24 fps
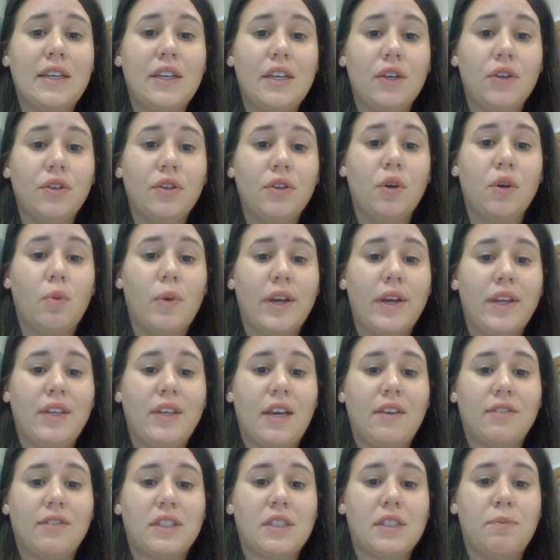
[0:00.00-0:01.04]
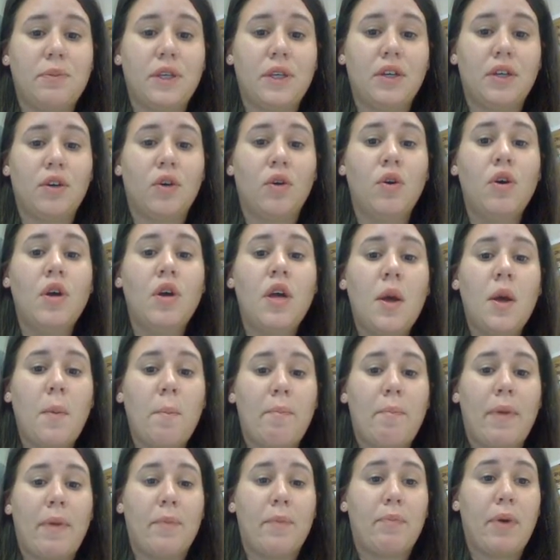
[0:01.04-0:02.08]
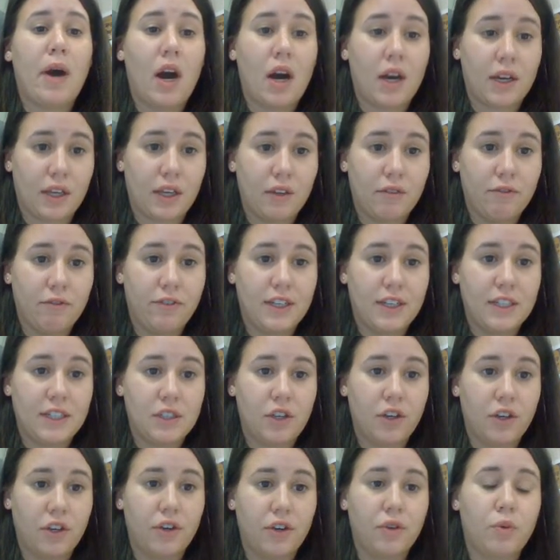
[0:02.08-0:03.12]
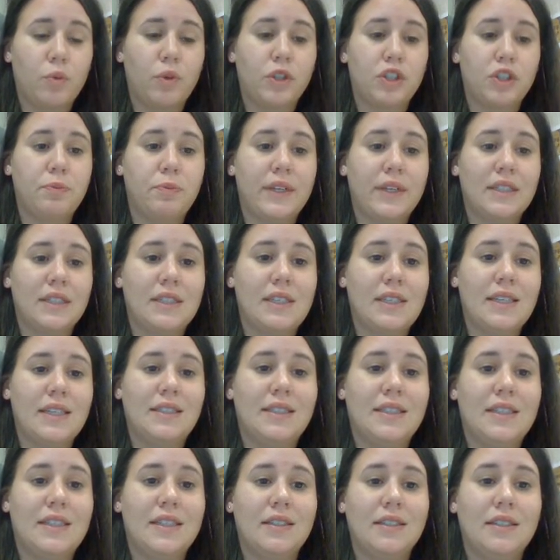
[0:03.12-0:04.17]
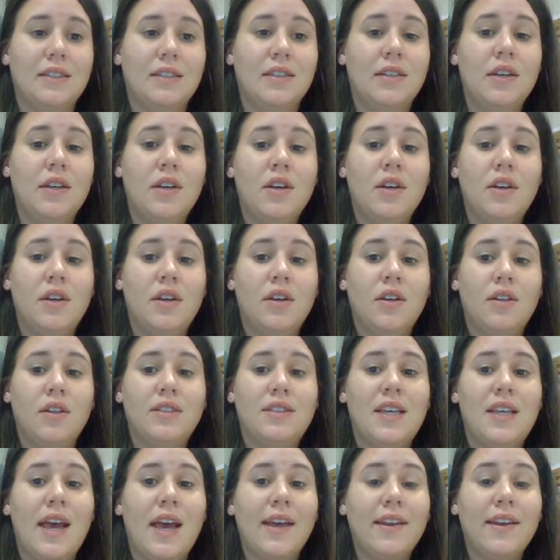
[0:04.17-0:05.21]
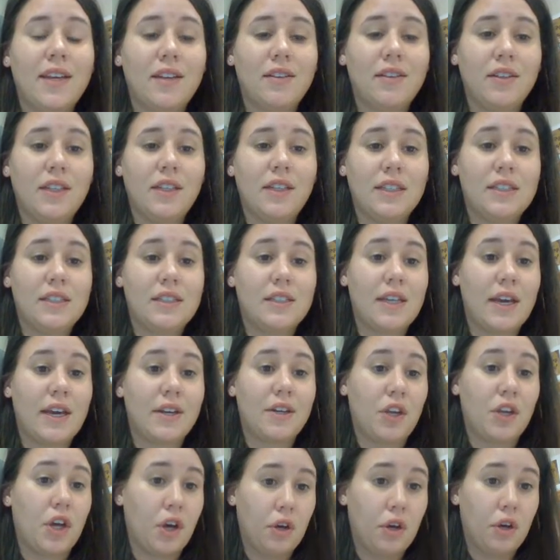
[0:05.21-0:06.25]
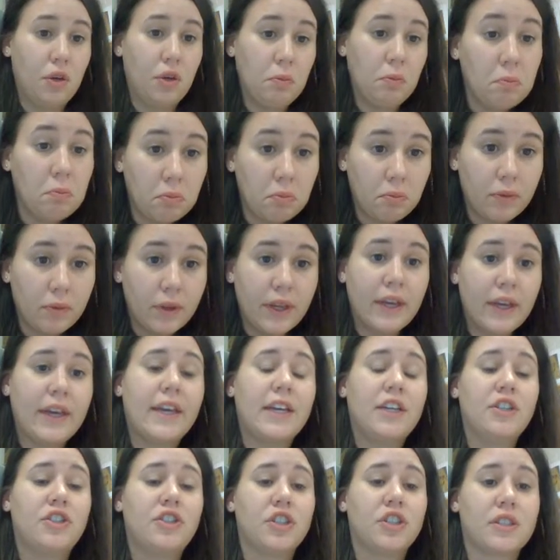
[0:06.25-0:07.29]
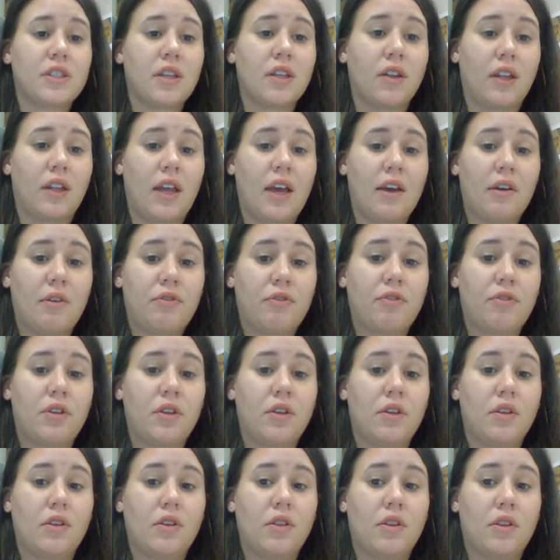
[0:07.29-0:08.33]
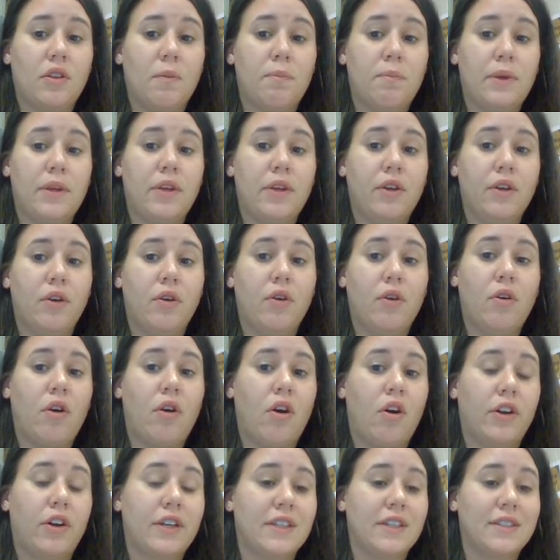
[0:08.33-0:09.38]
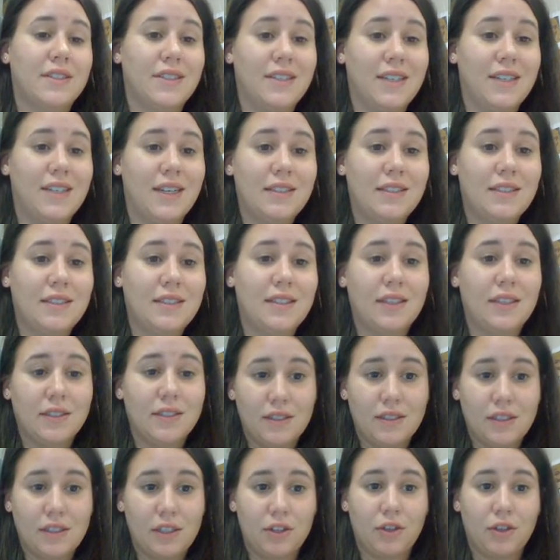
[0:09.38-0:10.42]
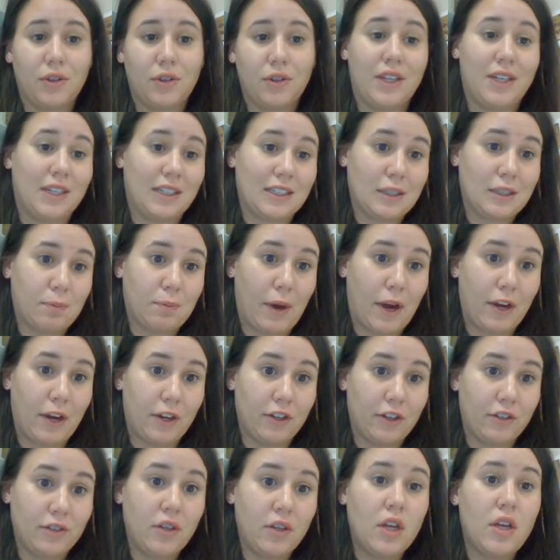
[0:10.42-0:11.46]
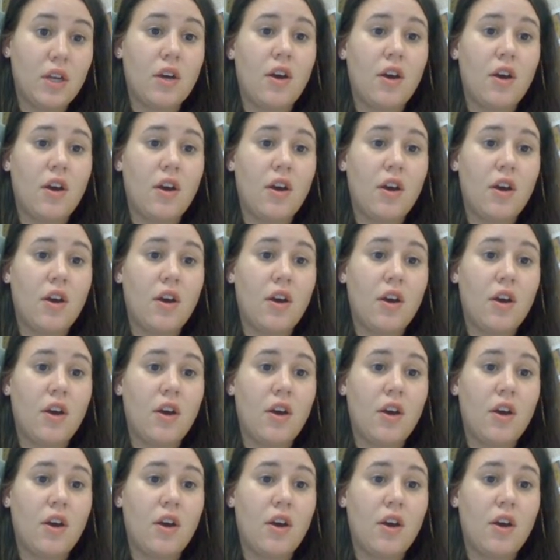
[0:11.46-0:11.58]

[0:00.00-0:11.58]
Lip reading: killed the Wade-Davis bill by pocket veto, which means he didn't technically say no. He just left the bill on his desk until it expired.